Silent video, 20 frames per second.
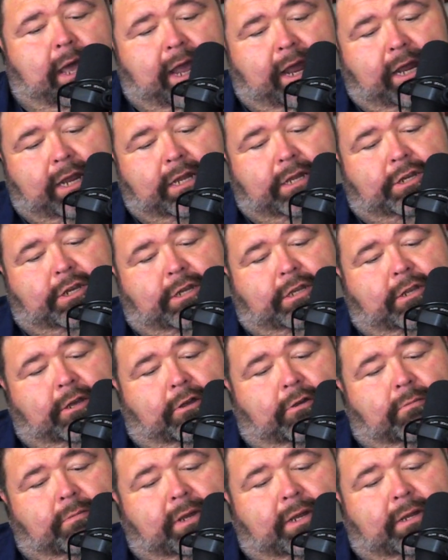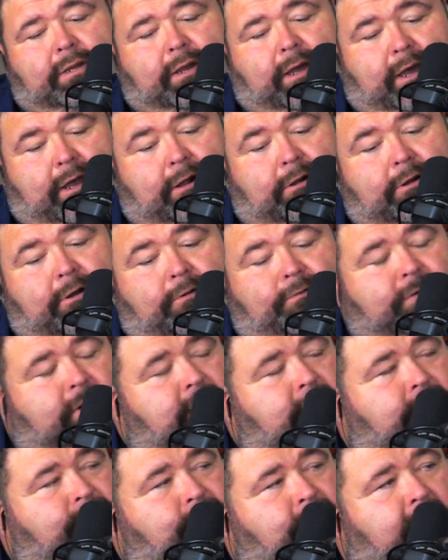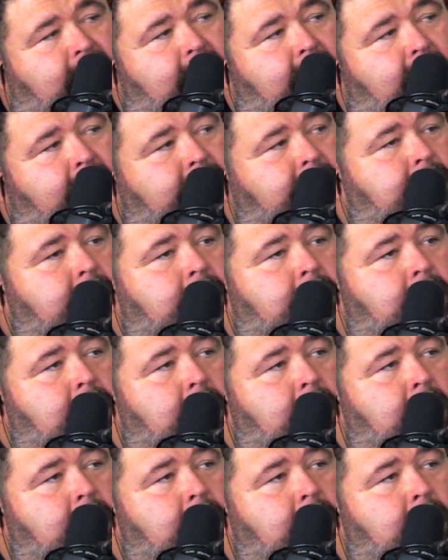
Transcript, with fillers: And she told me, I don't know if this is fact,